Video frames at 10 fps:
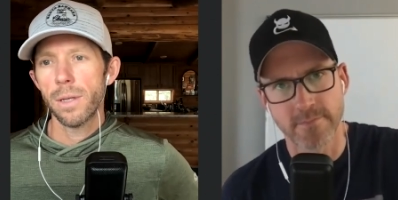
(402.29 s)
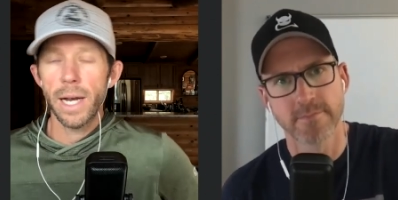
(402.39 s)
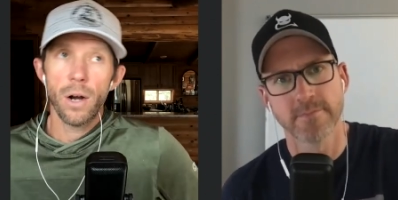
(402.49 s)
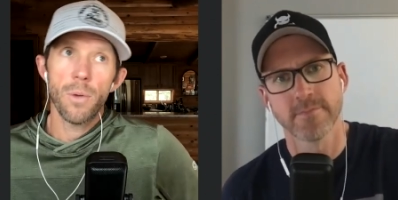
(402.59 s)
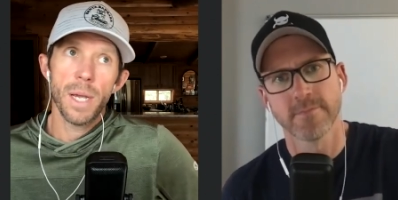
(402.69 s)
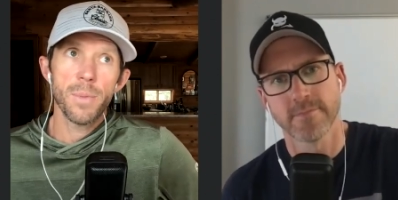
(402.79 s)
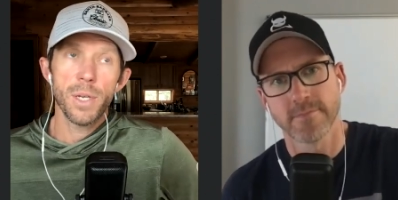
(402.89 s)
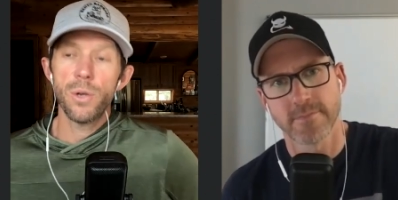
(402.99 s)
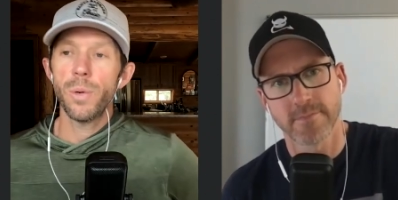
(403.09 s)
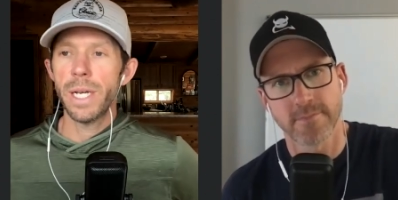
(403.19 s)
Speaker 1: There,
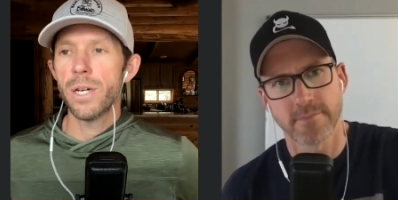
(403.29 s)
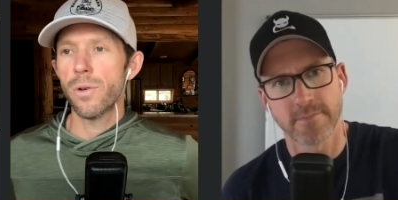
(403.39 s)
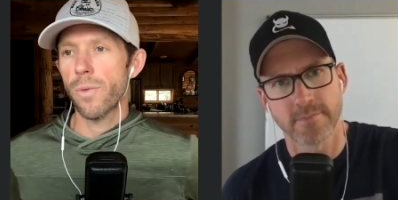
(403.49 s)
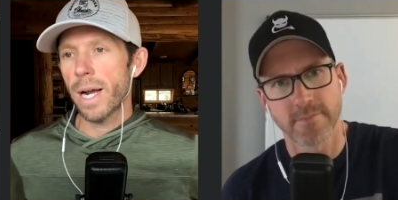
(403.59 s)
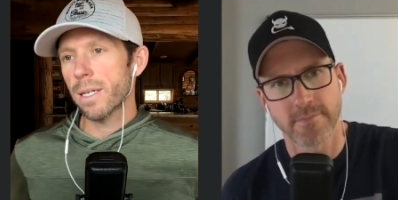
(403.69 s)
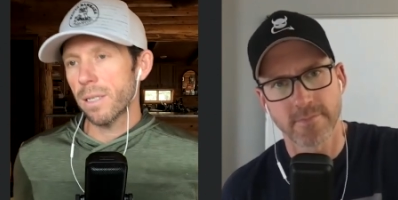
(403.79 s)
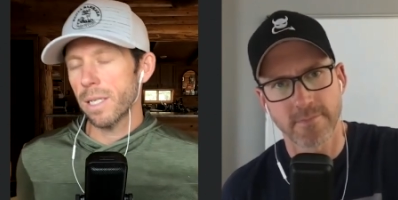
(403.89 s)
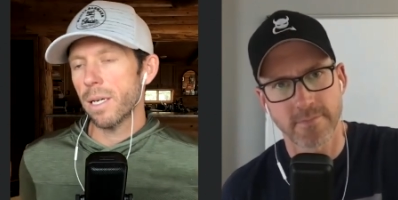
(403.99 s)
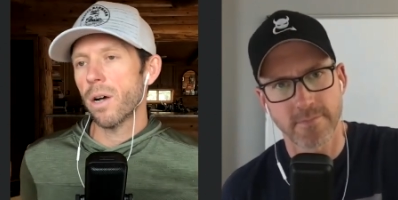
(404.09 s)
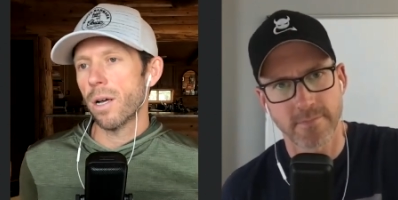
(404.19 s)
maybe you
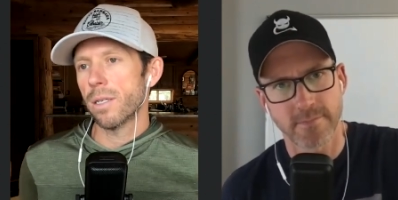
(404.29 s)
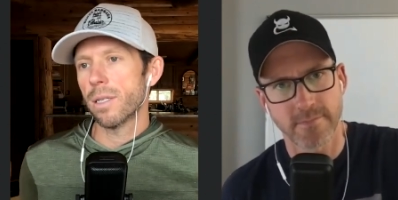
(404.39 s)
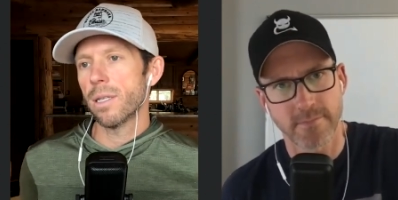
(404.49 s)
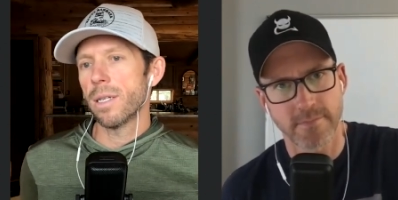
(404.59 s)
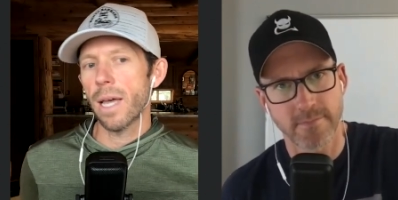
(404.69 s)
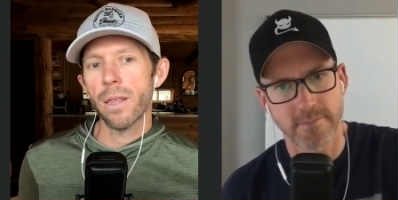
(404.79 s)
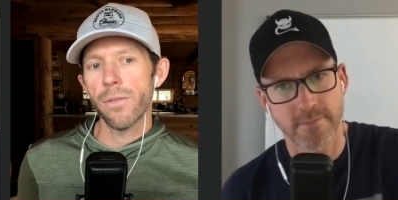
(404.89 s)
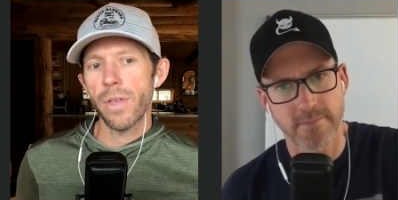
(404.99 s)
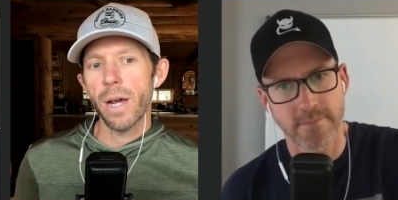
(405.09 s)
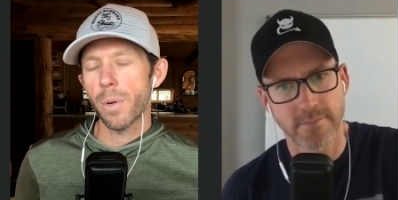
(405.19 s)
indirectly caused the
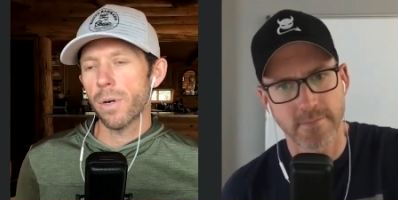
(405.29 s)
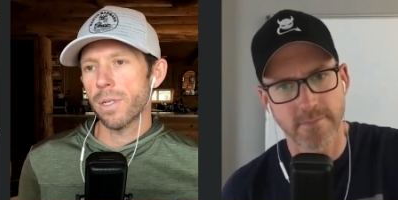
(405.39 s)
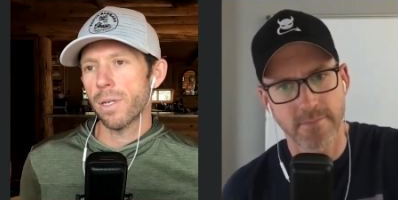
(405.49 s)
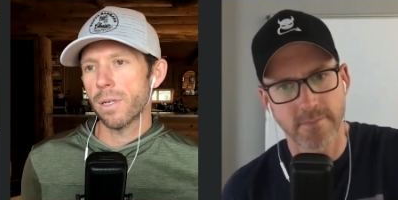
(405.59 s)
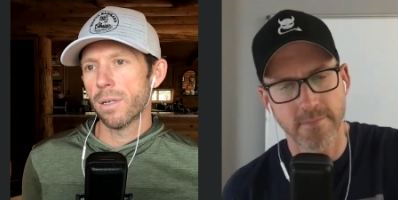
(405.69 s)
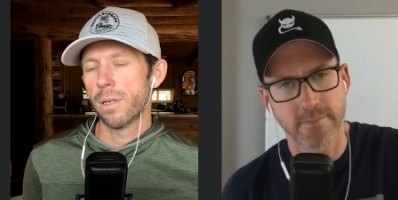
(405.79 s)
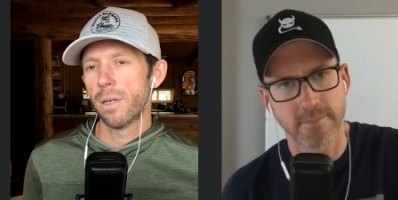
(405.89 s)
death of that person.